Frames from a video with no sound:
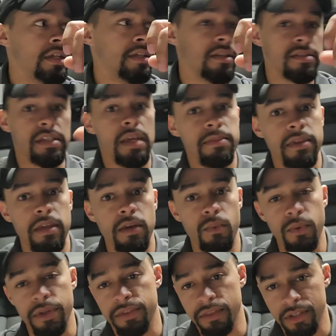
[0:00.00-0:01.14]
The same thing
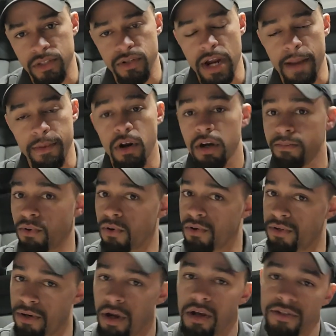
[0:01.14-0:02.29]
with the scrap cardboard,
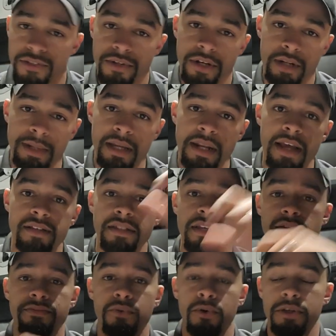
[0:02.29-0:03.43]
you're also going to be in excess
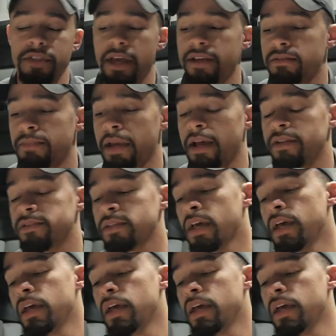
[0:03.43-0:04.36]
of 40,000 pounds.